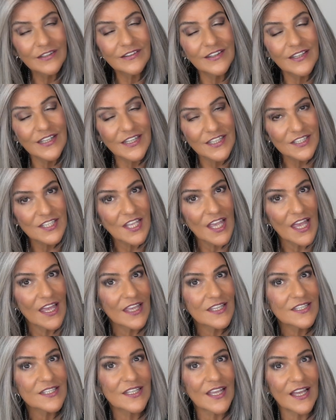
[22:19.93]
this
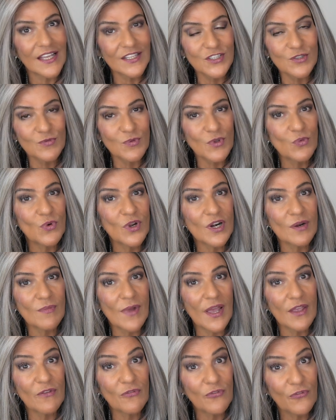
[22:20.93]
has got to be one of
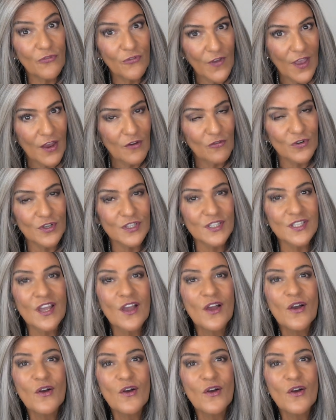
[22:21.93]
my favorites